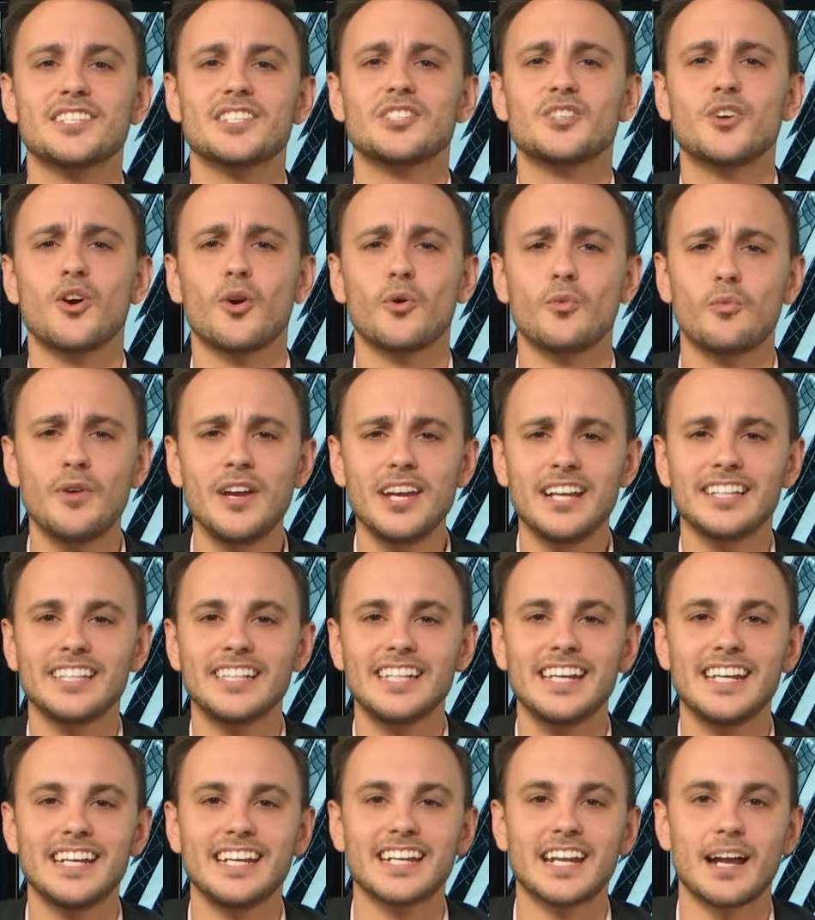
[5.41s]
is your
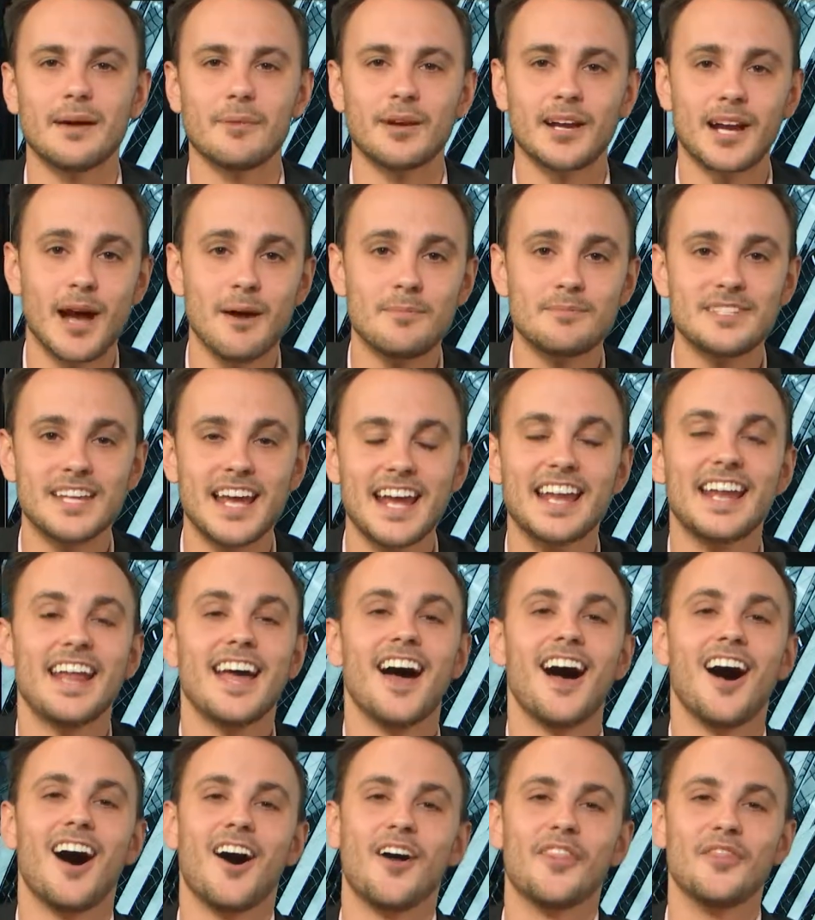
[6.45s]
weekly economic update
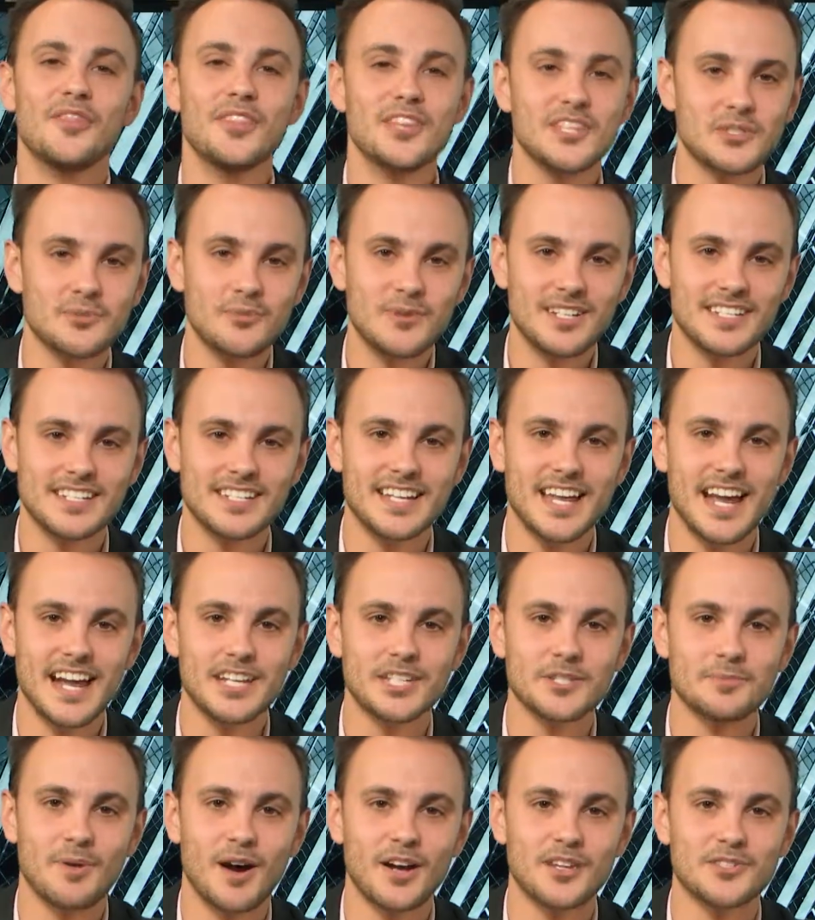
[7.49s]
on This Week Today,
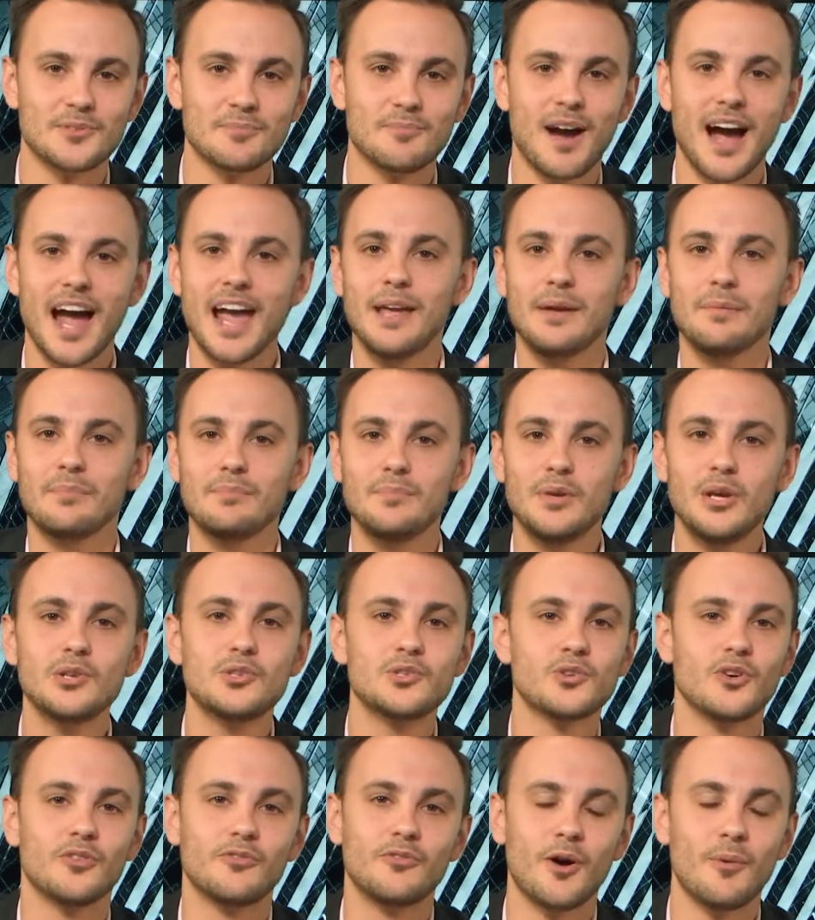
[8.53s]
sponsored by
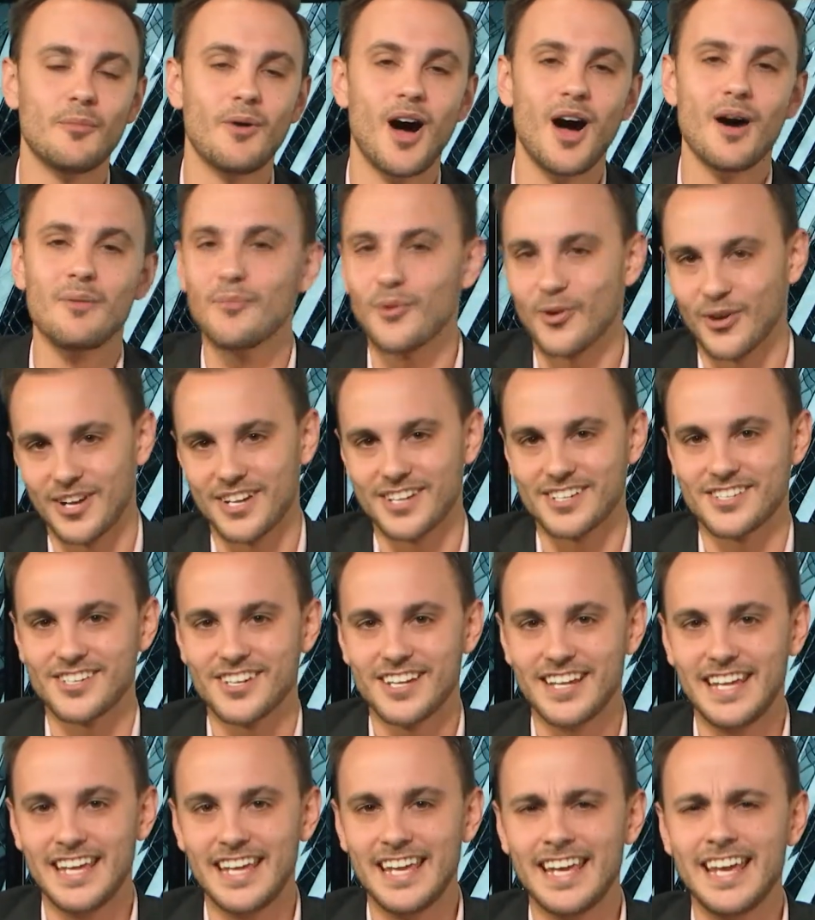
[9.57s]
Mutual of Omaha Mortgage.
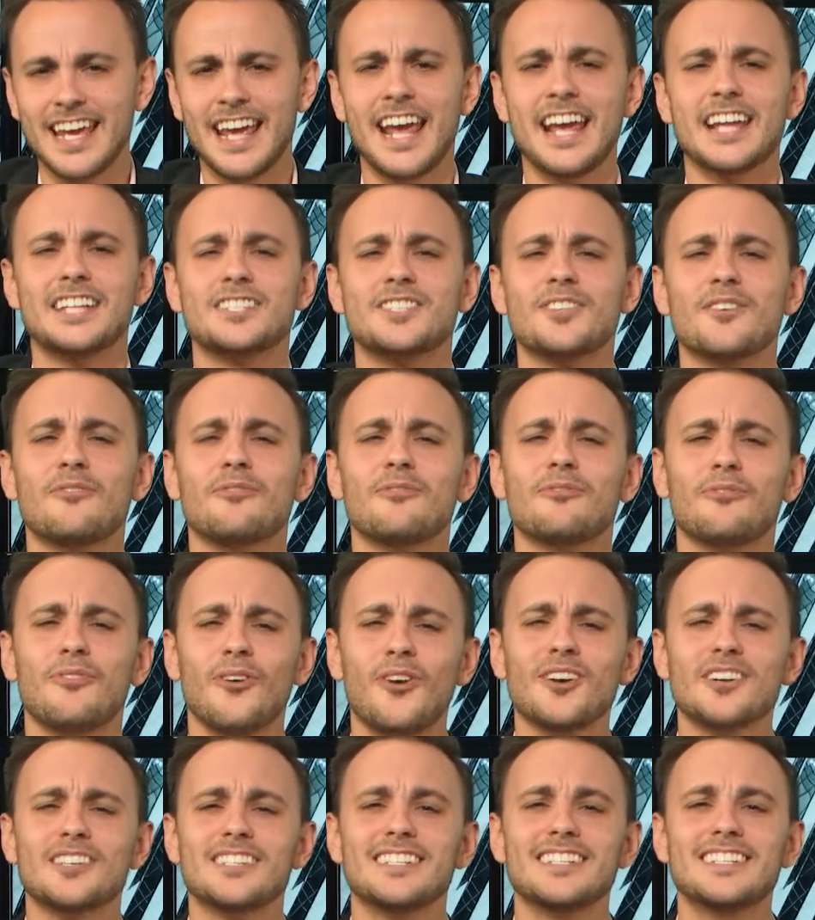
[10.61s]
It's the
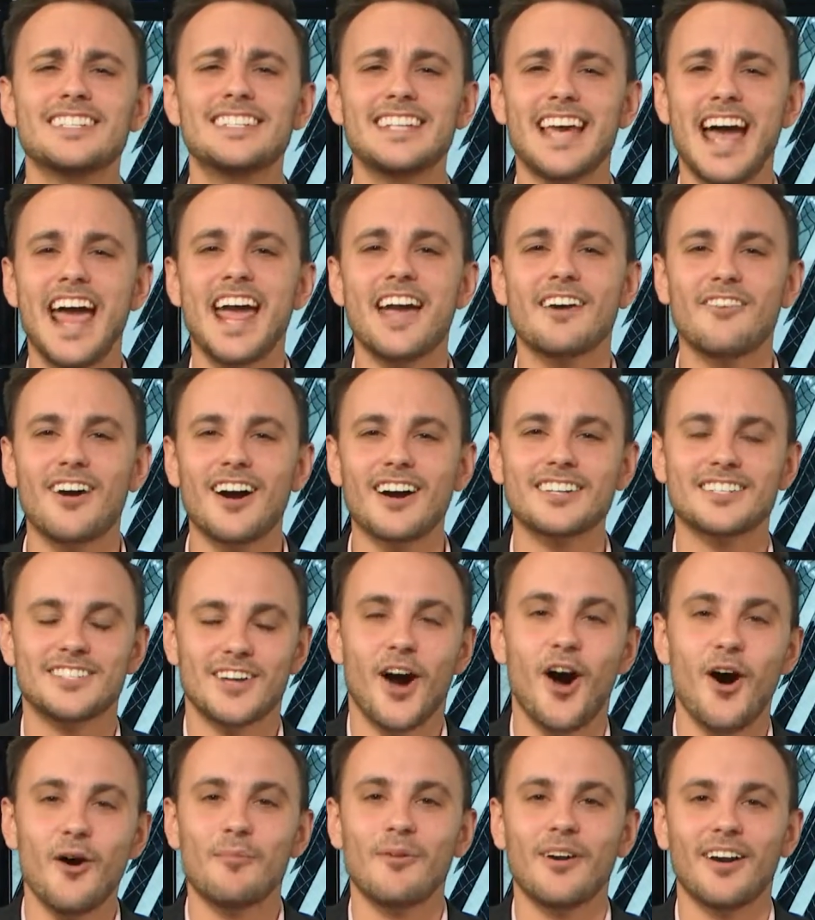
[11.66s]
first day of
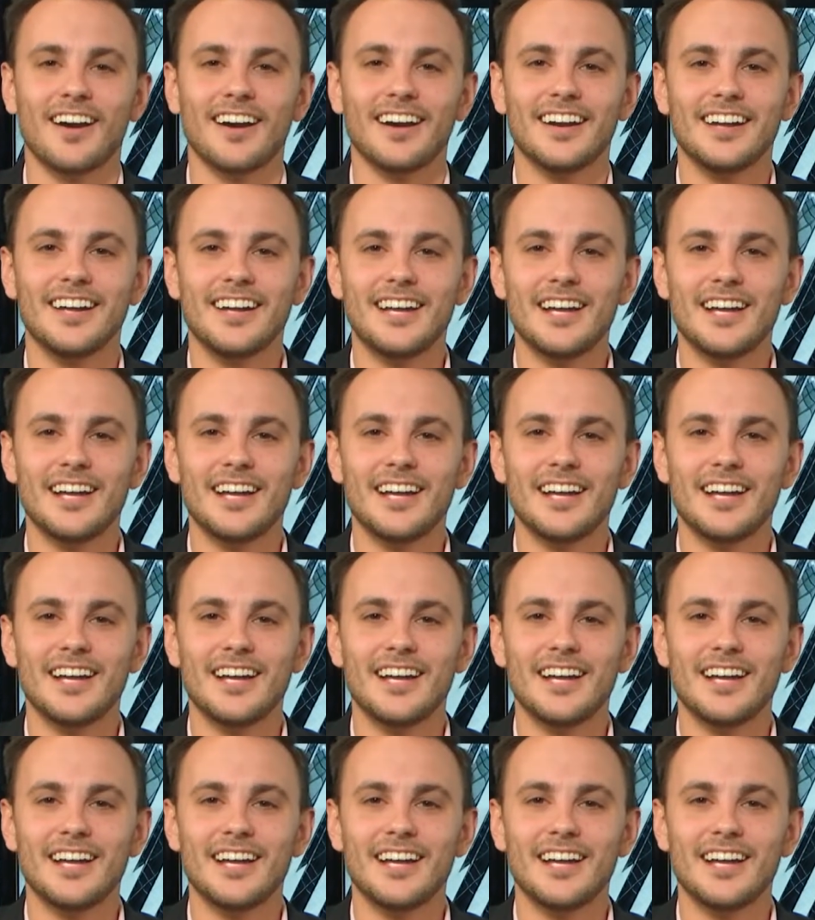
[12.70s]
October.